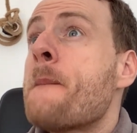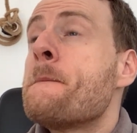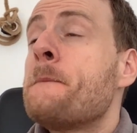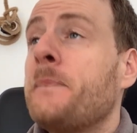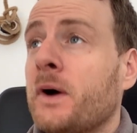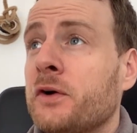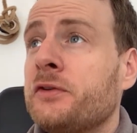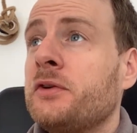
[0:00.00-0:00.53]

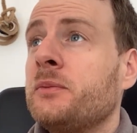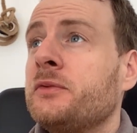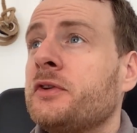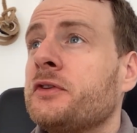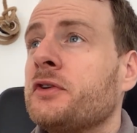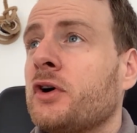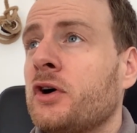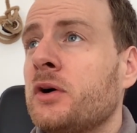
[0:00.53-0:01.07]
bottom to
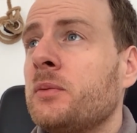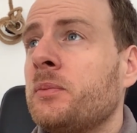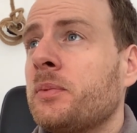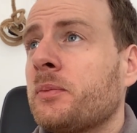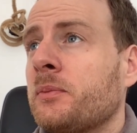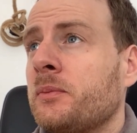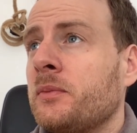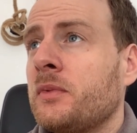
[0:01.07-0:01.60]
top,
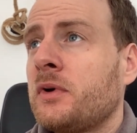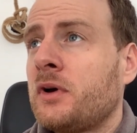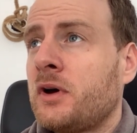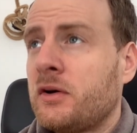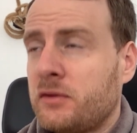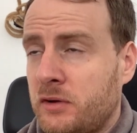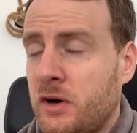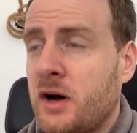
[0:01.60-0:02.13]

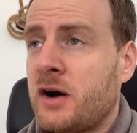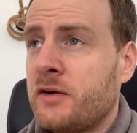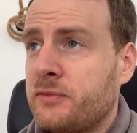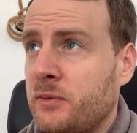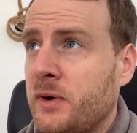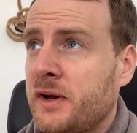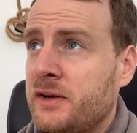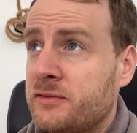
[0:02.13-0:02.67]

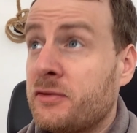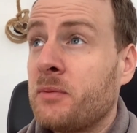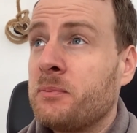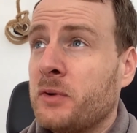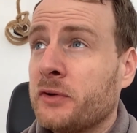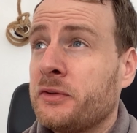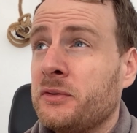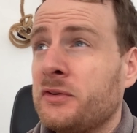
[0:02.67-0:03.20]
halfway from
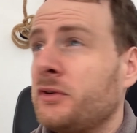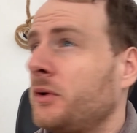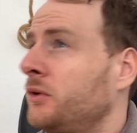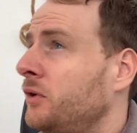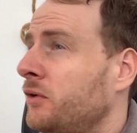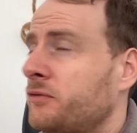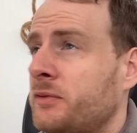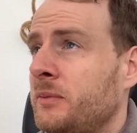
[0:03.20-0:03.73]
bottom to top,
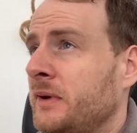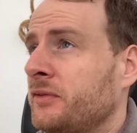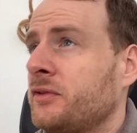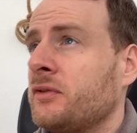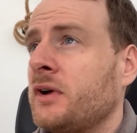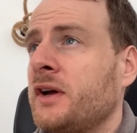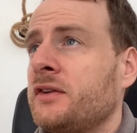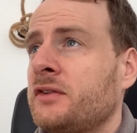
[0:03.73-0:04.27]
not from left to
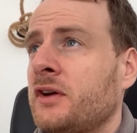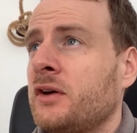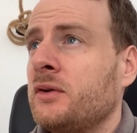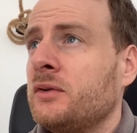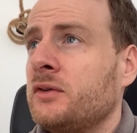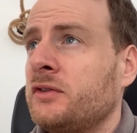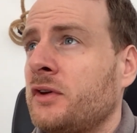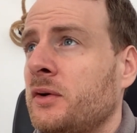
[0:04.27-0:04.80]
right.
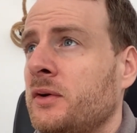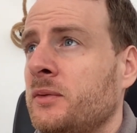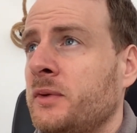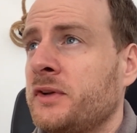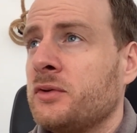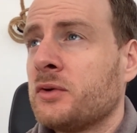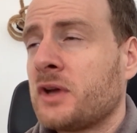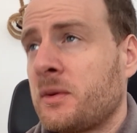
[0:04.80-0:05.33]
So we're
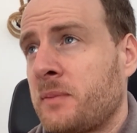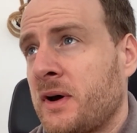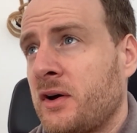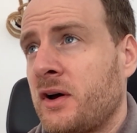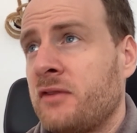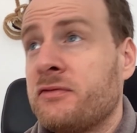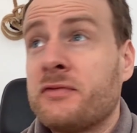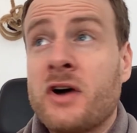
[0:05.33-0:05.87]
talking
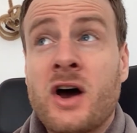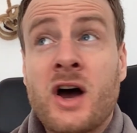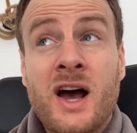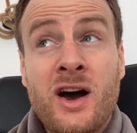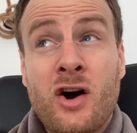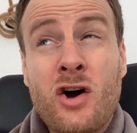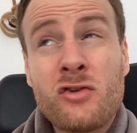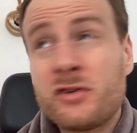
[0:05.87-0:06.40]
about a
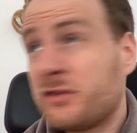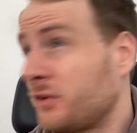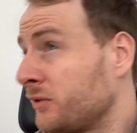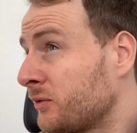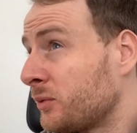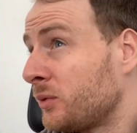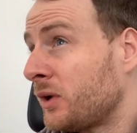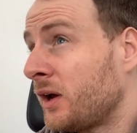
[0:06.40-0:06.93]

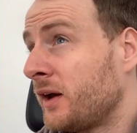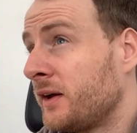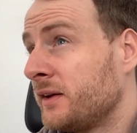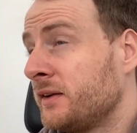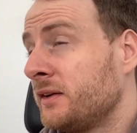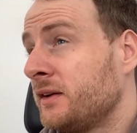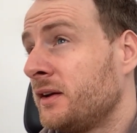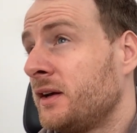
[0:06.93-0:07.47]
horizontal
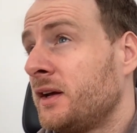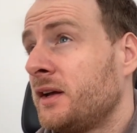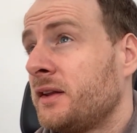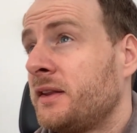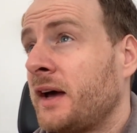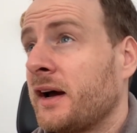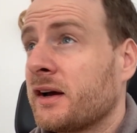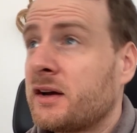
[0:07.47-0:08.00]
line
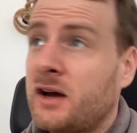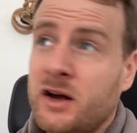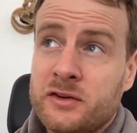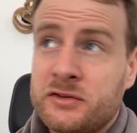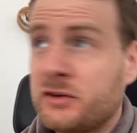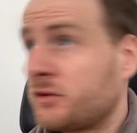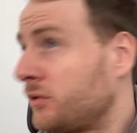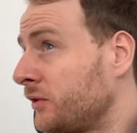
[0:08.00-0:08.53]
that cuts
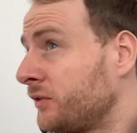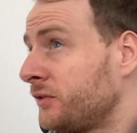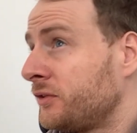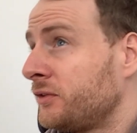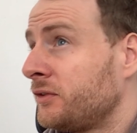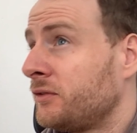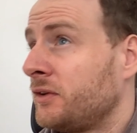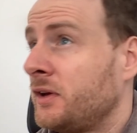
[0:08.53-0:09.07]

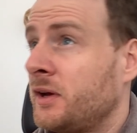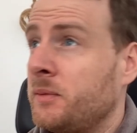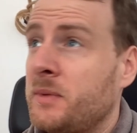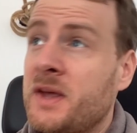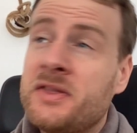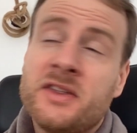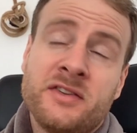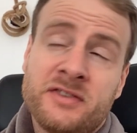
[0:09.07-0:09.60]
across
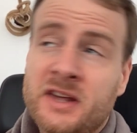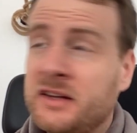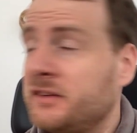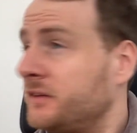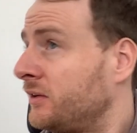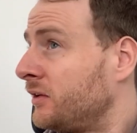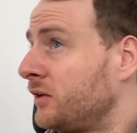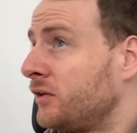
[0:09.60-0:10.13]
in the
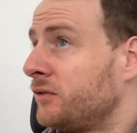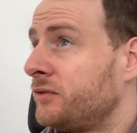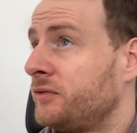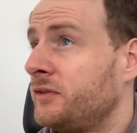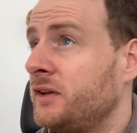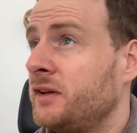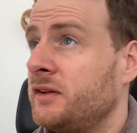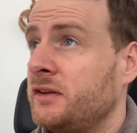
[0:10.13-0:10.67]
center of
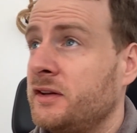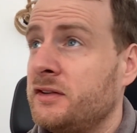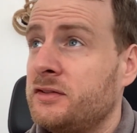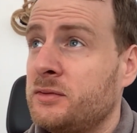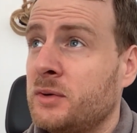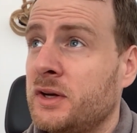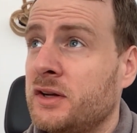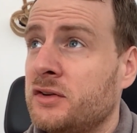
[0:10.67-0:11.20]
this
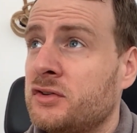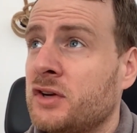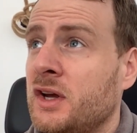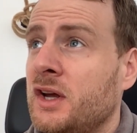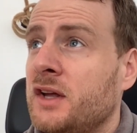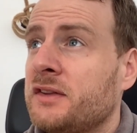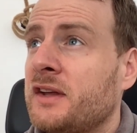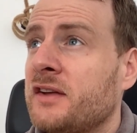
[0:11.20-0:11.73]
switch.
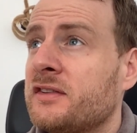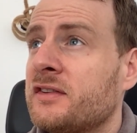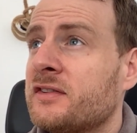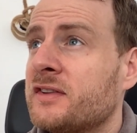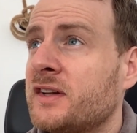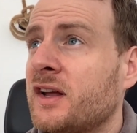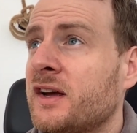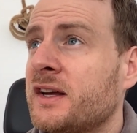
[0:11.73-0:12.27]
There's a
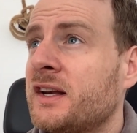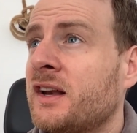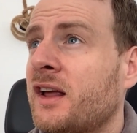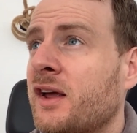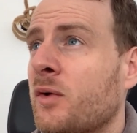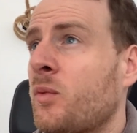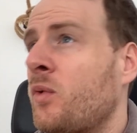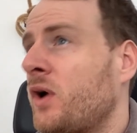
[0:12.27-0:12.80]
slight
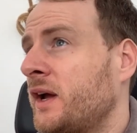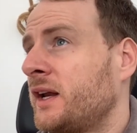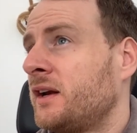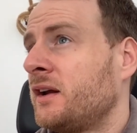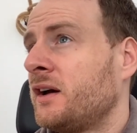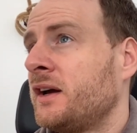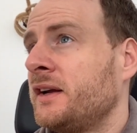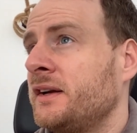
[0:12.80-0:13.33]
like white
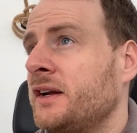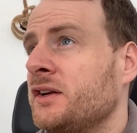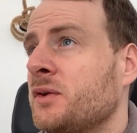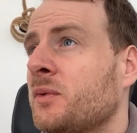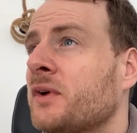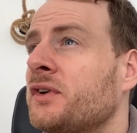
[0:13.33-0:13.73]
line, and you